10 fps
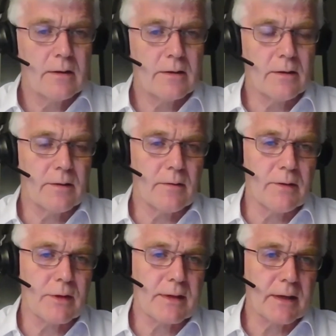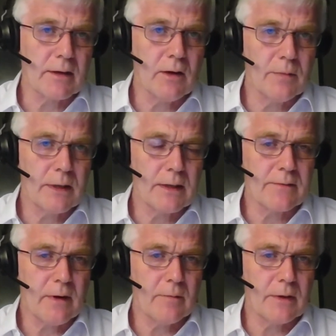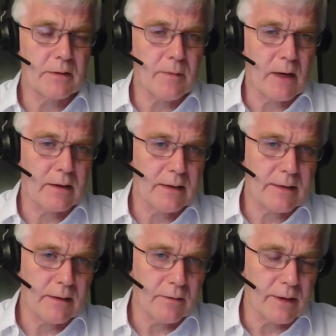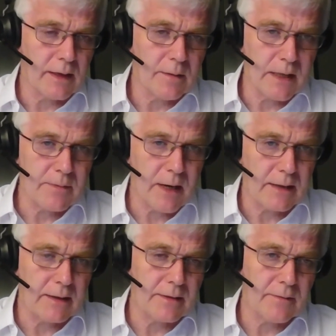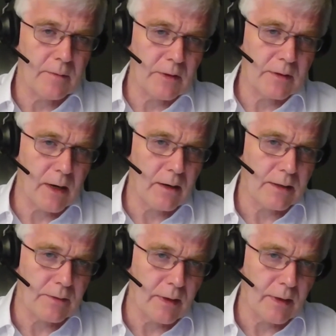So they're interested in companies from those markets and looking at best practice from those markets,